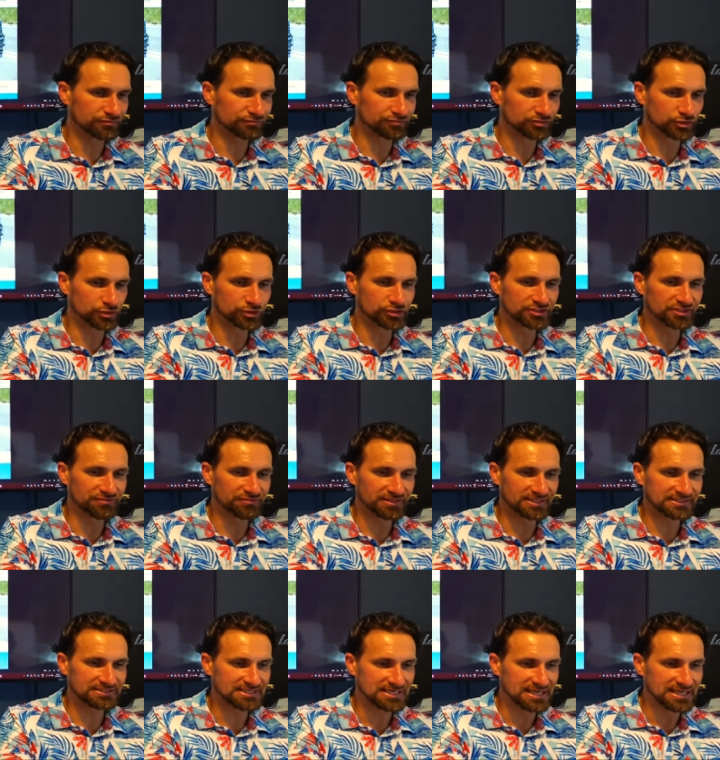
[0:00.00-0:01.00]
version of
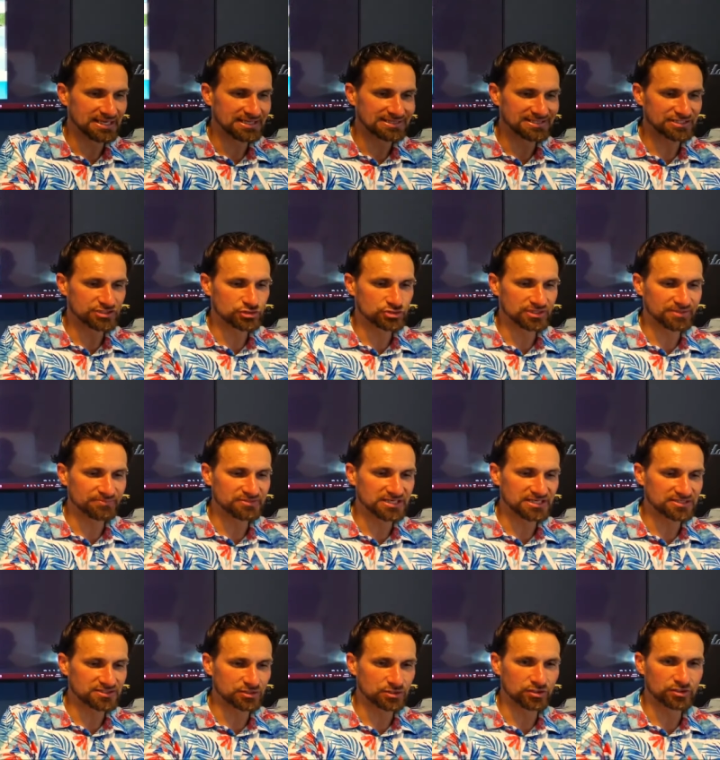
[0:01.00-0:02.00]
it. This trim
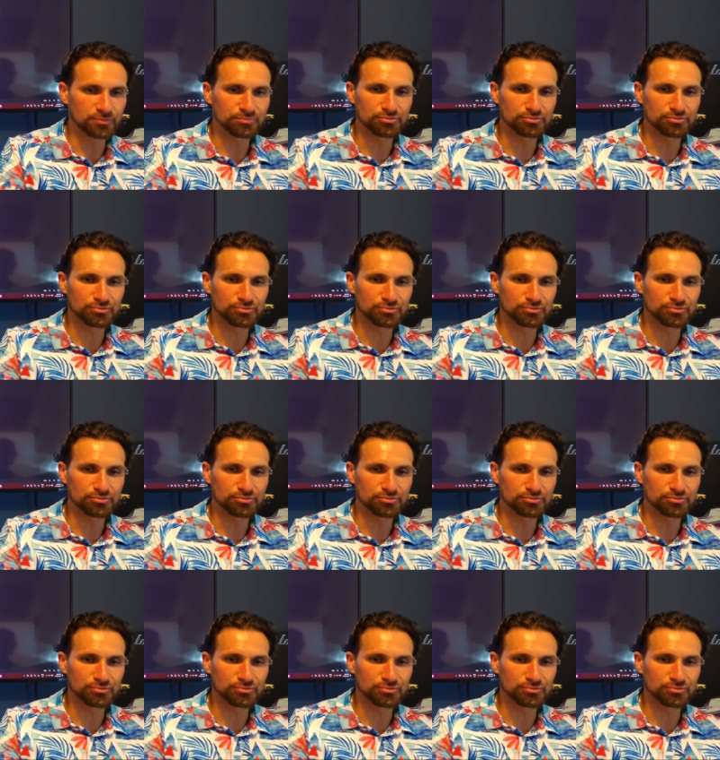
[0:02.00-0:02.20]
does look